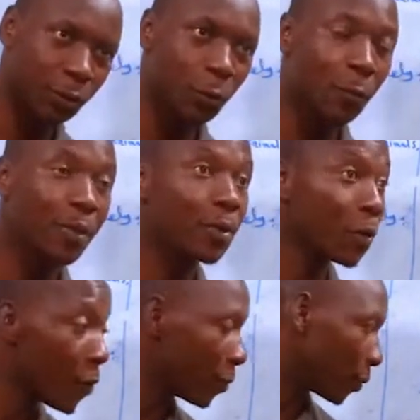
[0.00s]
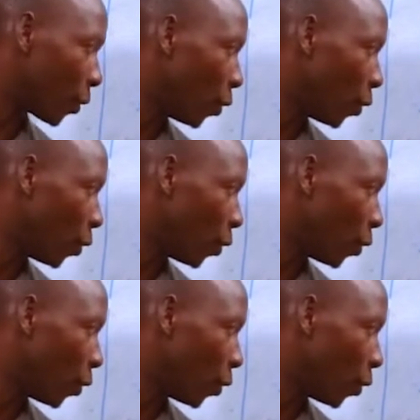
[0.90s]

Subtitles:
should be grown